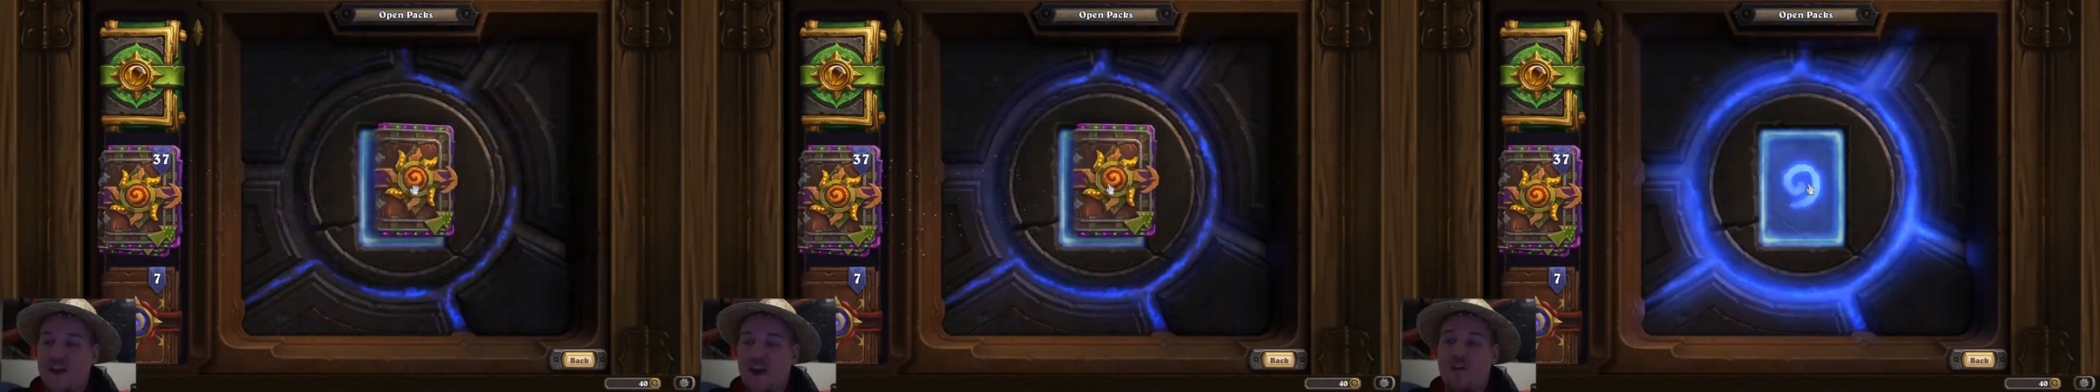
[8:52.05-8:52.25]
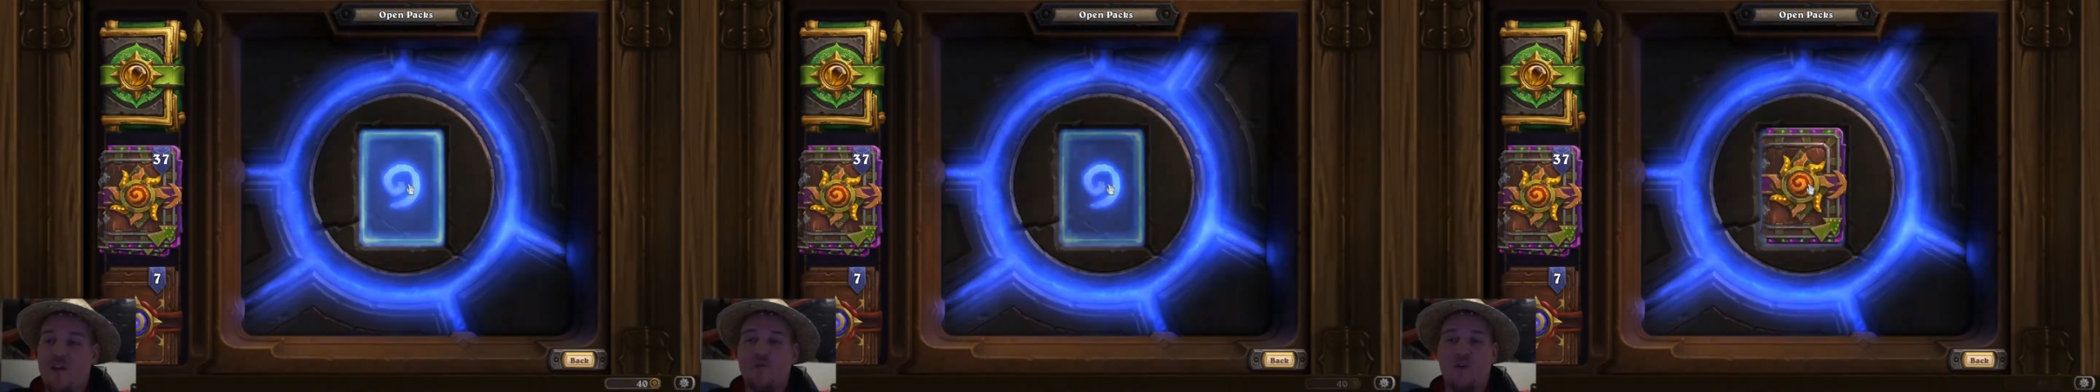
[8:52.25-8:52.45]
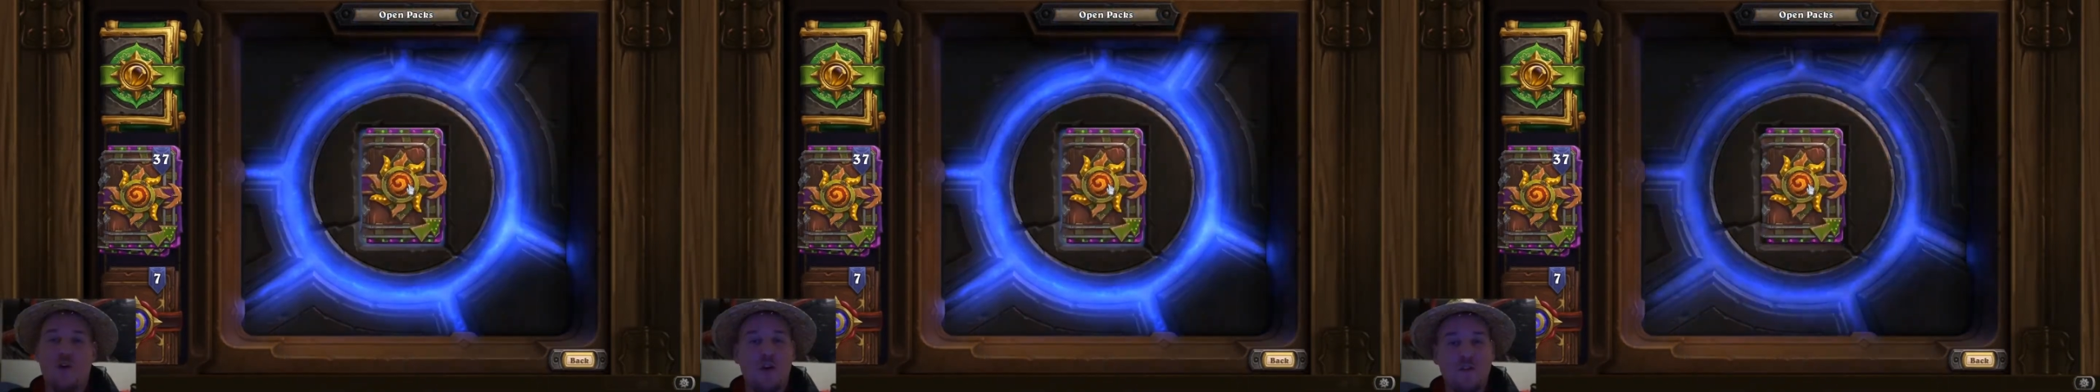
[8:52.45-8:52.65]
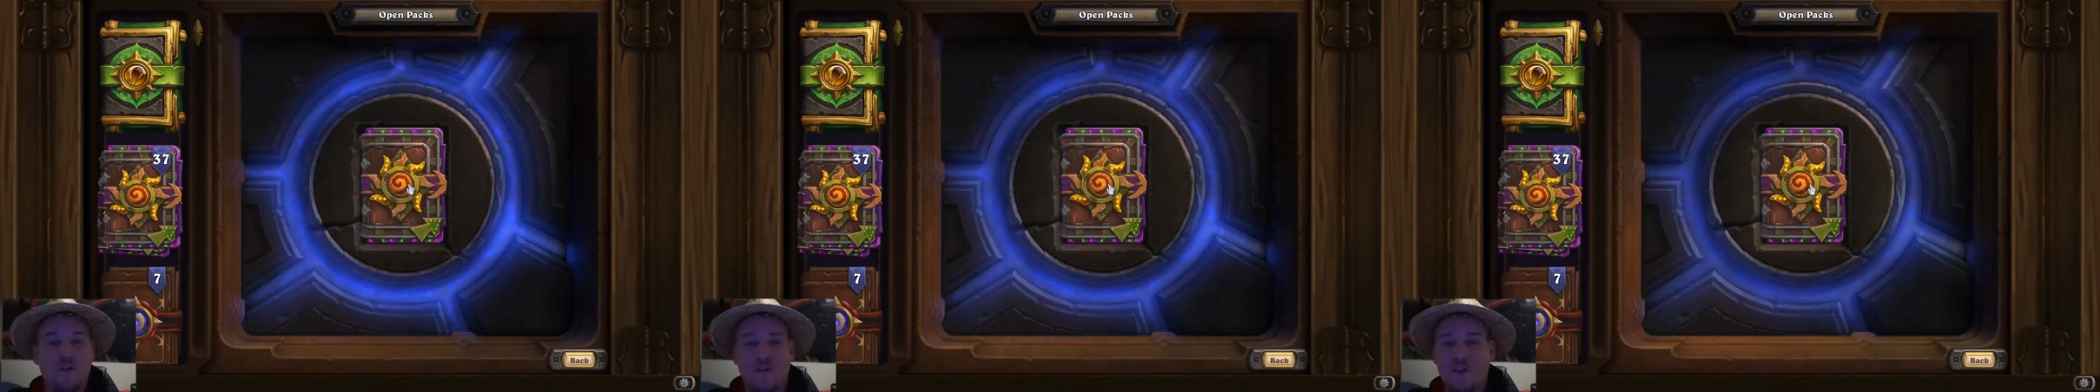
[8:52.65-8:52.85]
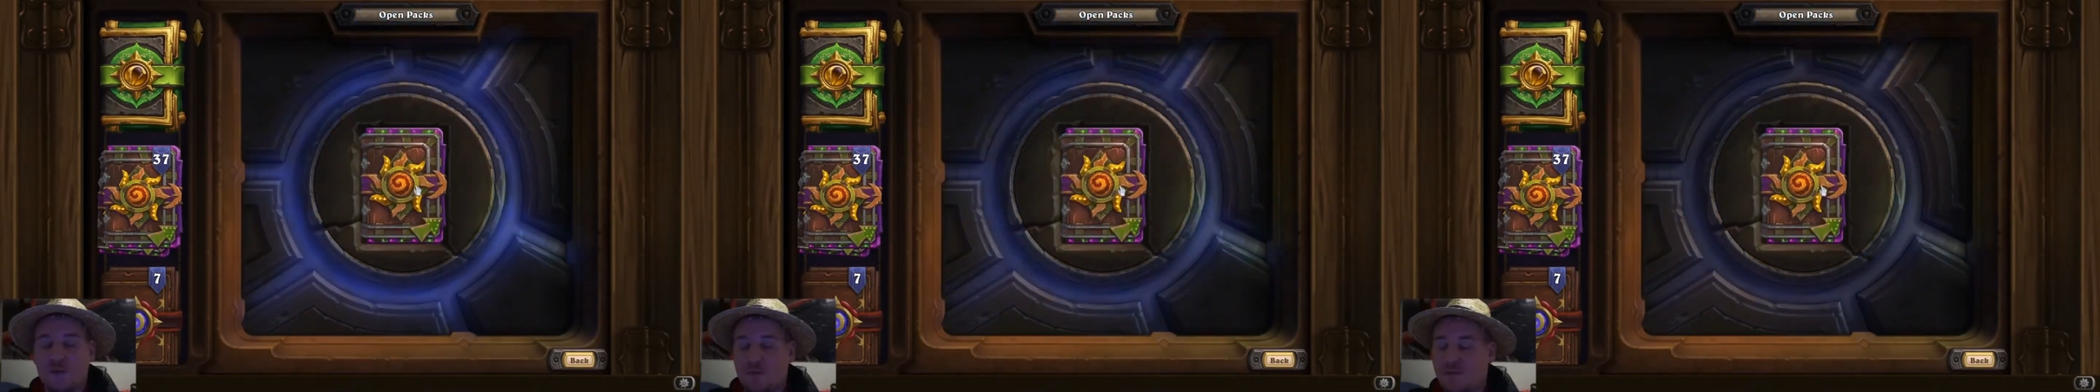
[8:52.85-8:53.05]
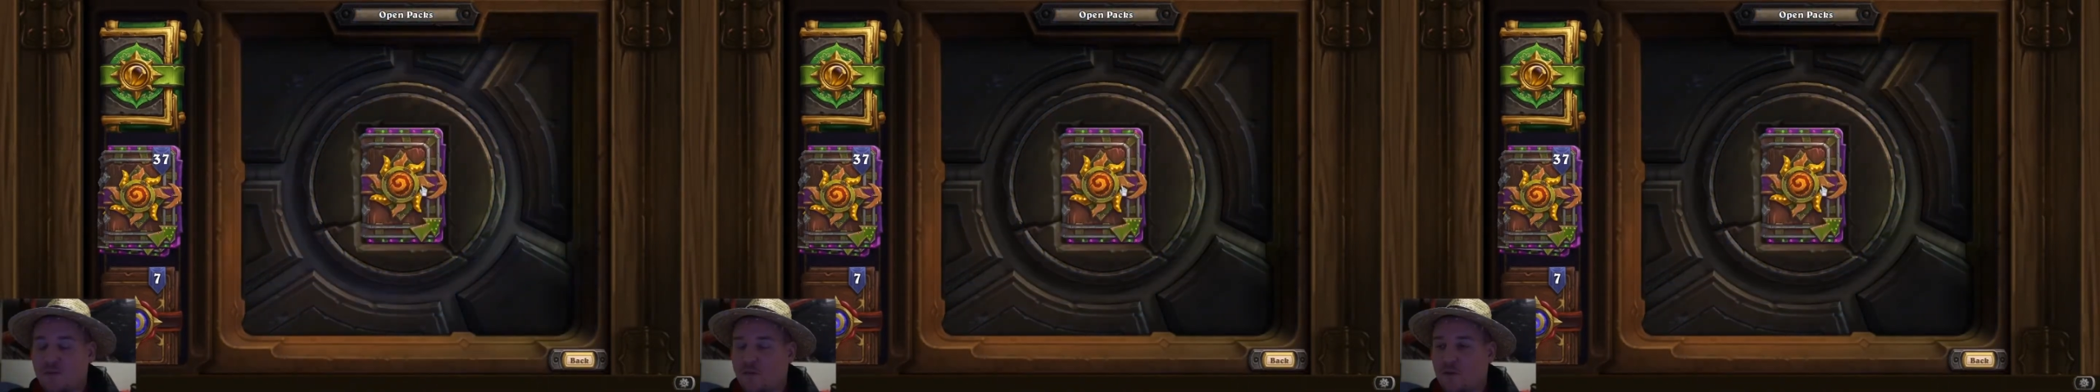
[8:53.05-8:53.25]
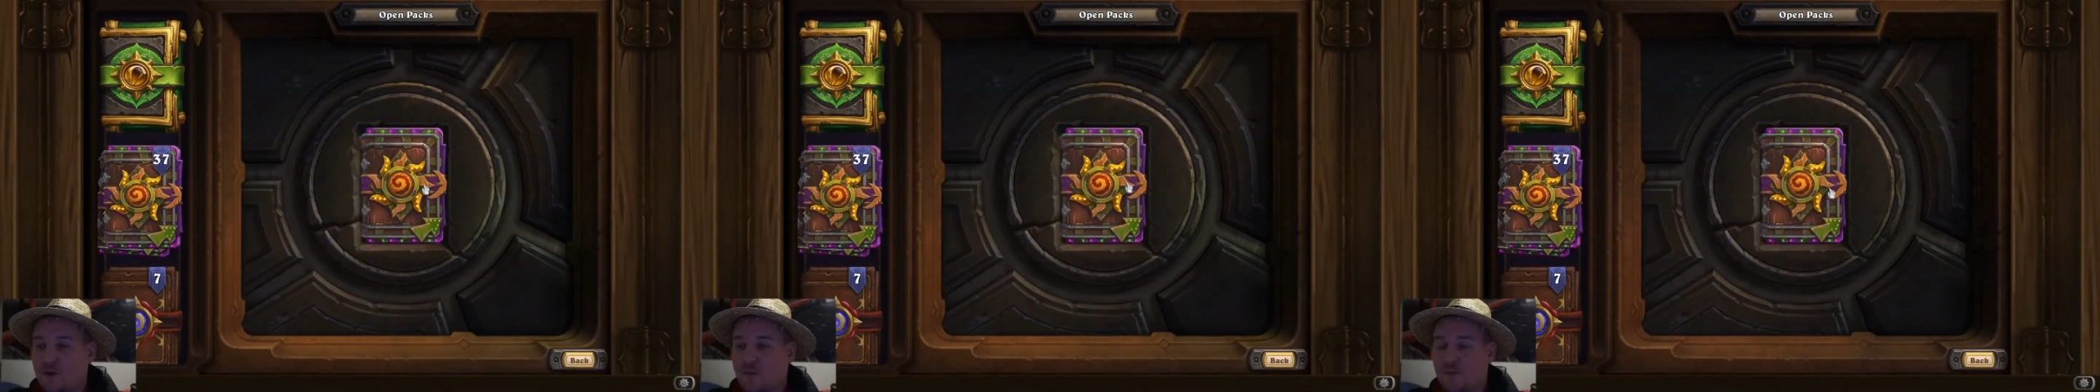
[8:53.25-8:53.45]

have heard of this before,